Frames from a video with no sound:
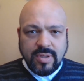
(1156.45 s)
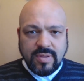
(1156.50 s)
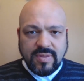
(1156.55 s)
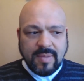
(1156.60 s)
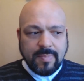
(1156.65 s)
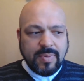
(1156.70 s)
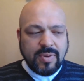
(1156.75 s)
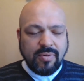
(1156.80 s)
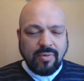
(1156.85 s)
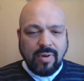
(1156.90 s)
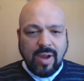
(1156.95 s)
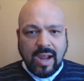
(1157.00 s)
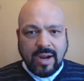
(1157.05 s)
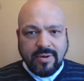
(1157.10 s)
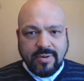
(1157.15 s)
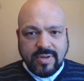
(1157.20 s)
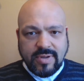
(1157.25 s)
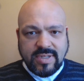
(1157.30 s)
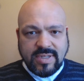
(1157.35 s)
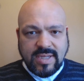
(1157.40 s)
the
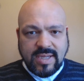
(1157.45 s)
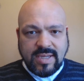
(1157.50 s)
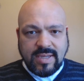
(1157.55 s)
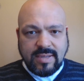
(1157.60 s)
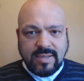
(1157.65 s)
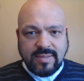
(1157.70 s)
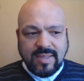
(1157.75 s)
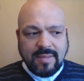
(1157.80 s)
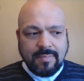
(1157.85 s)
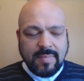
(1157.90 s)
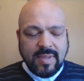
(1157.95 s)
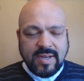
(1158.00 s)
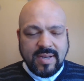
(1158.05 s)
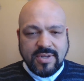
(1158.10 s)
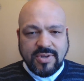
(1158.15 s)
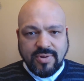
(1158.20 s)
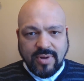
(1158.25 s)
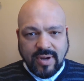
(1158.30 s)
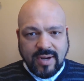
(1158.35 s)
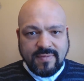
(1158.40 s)
bureaucracy, the
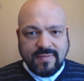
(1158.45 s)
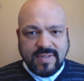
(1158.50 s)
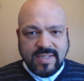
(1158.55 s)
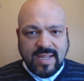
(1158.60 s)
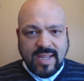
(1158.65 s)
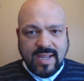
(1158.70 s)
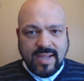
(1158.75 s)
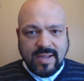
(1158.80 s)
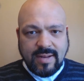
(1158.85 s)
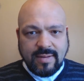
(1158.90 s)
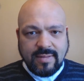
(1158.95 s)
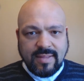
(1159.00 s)
administrative state,